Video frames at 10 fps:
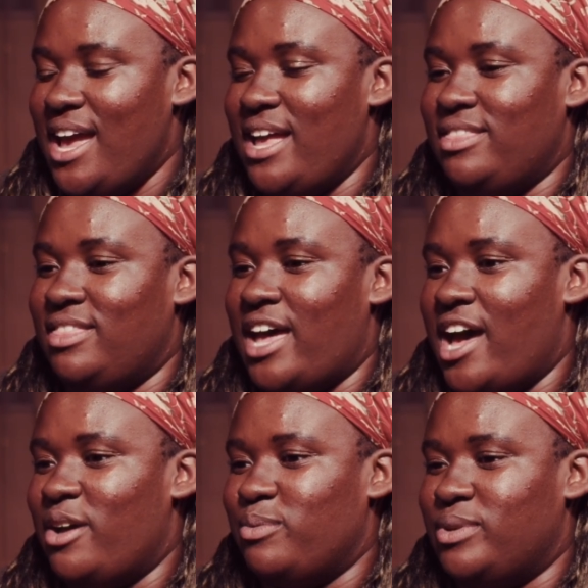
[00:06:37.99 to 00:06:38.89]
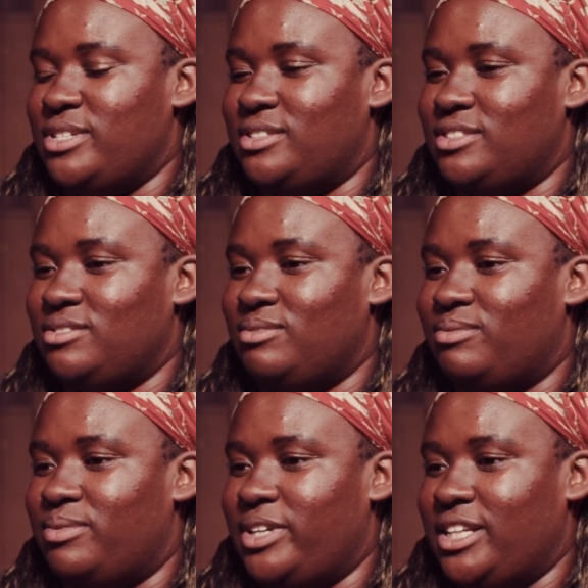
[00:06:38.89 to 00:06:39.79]
And that was
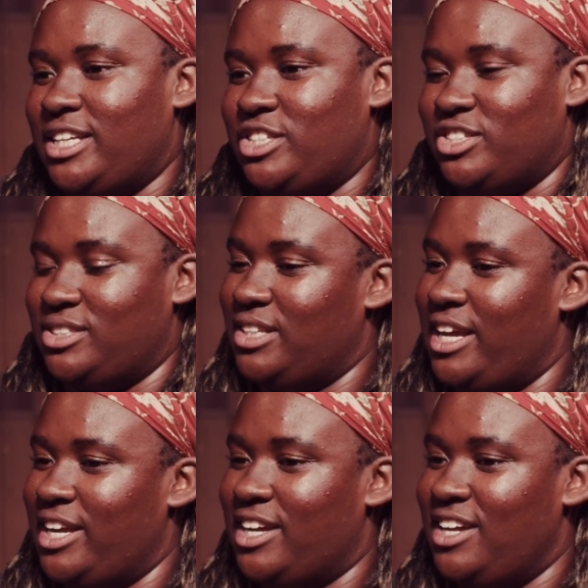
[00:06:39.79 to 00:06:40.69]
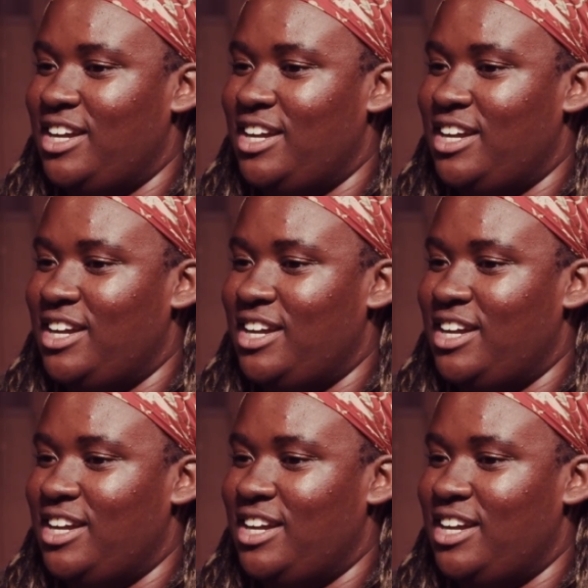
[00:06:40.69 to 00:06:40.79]
really just like